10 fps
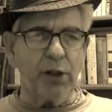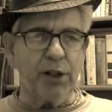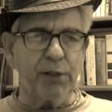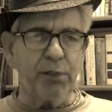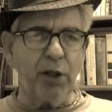
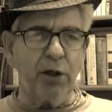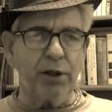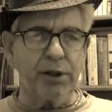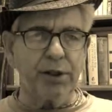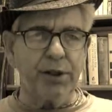
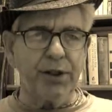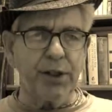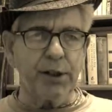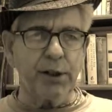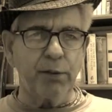transparent as the
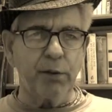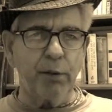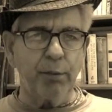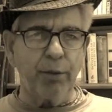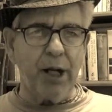thinnest
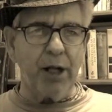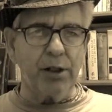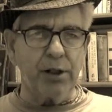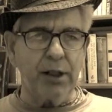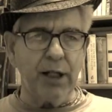
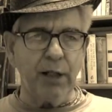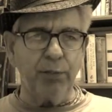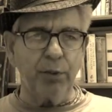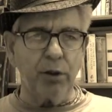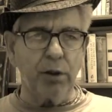branch in
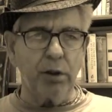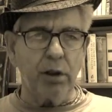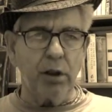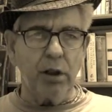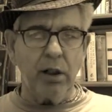April,
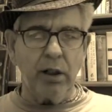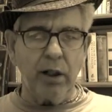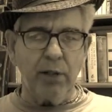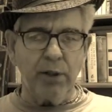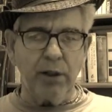
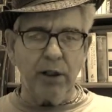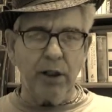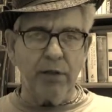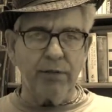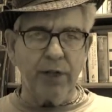and I'm in
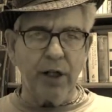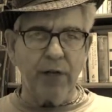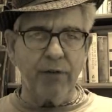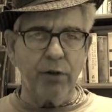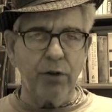love and
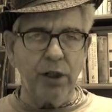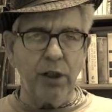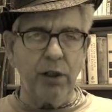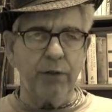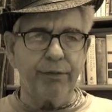have no
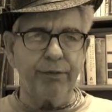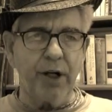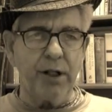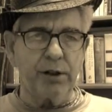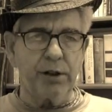need of
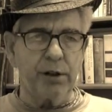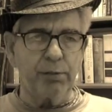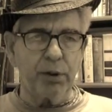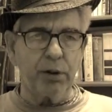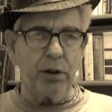
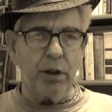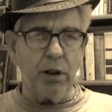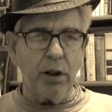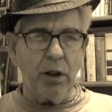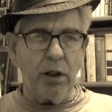phrases, but
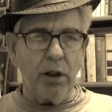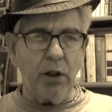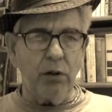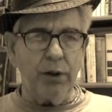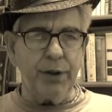
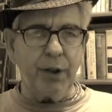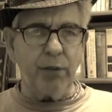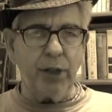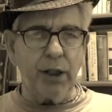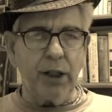only
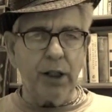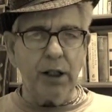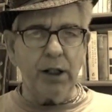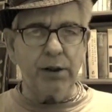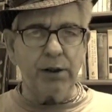that we
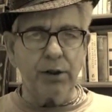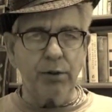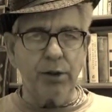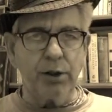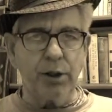gaze
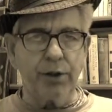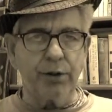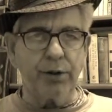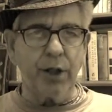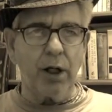into each
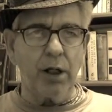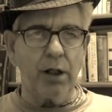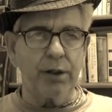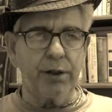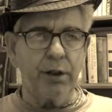other's
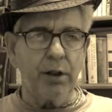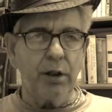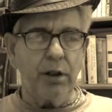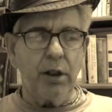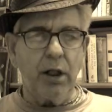eyes.
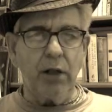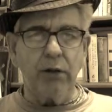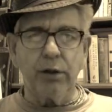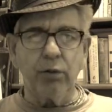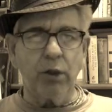
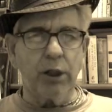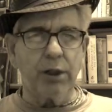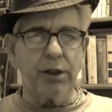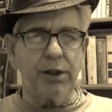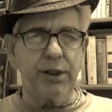How little
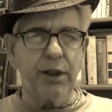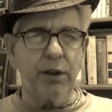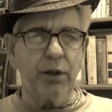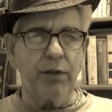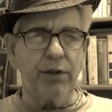one can
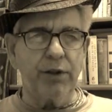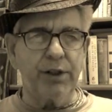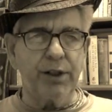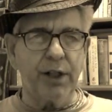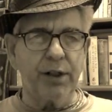see or
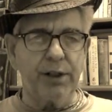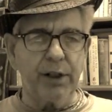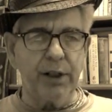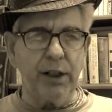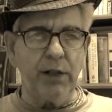even
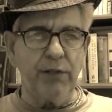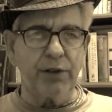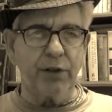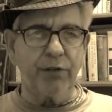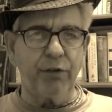sense.
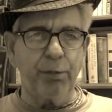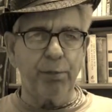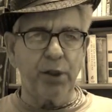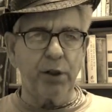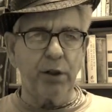Leaves are
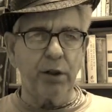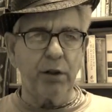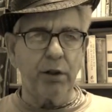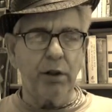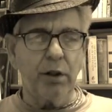forbidden,